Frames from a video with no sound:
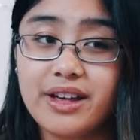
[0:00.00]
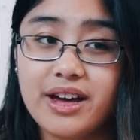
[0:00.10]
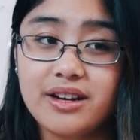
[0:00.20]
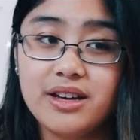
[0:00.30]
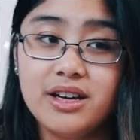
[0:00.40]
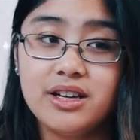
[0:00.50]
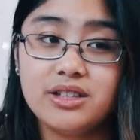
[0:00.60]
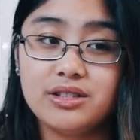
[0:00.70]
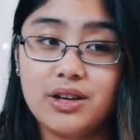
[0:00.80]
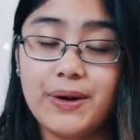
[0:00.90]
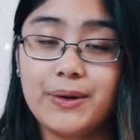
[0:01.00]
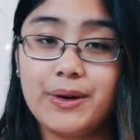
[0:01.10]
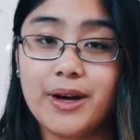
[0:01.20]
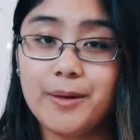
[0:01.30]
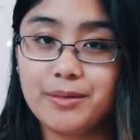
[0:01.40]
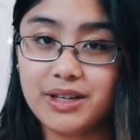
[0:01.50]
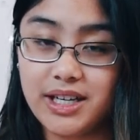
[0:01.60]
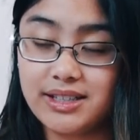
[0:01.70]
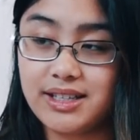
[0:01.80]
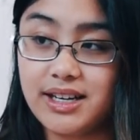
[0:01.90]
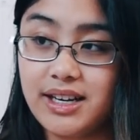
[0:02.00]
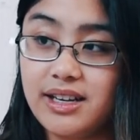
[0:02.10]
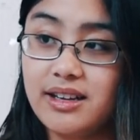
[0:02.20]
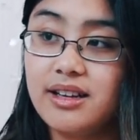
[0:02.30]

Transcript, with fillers: that, so I'm pretty excited.